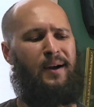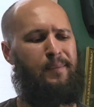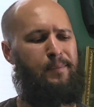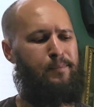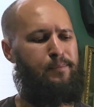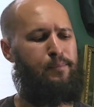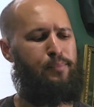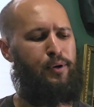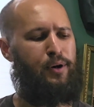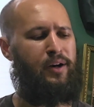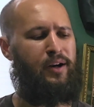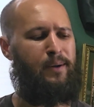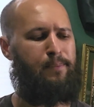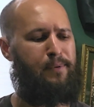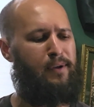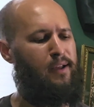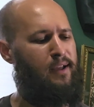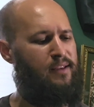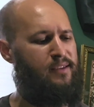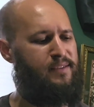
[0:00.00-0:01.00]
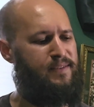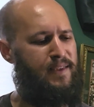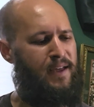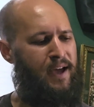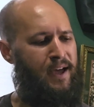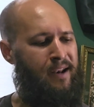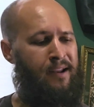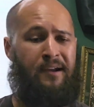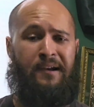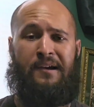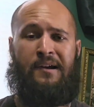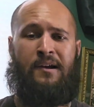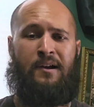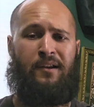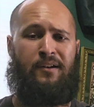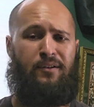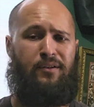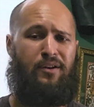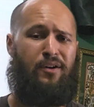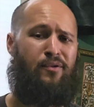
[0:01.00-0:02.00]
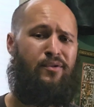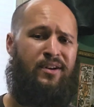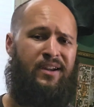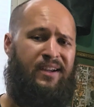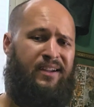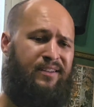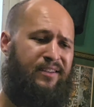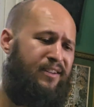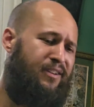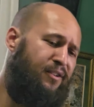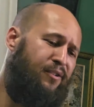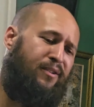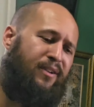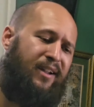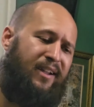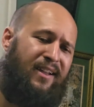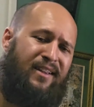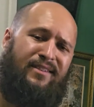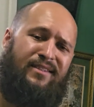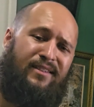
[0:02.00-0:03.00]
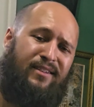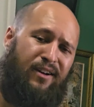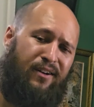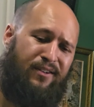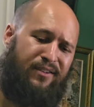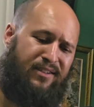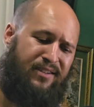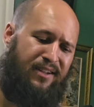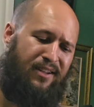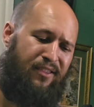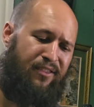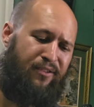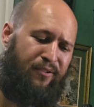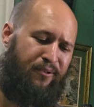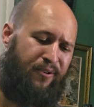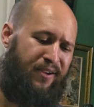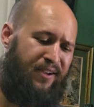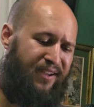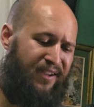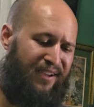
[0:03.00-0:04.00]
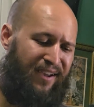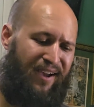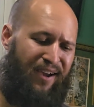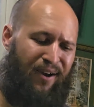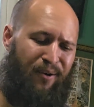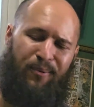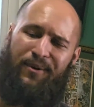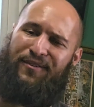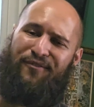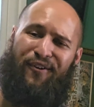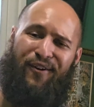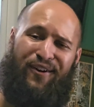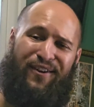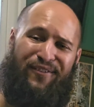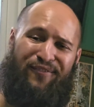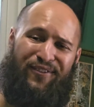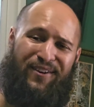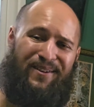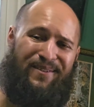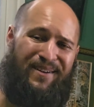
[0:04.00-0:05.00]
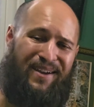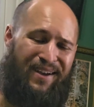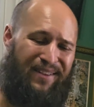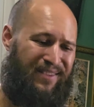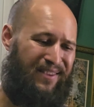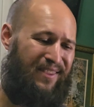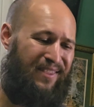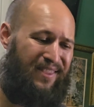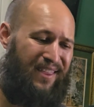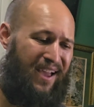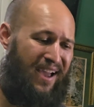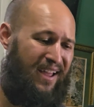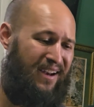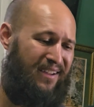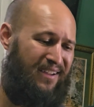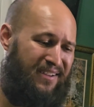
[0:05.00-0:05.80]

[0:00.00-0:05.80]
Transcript: Put it up against that. No need to do it against the RC3. We've already figured out that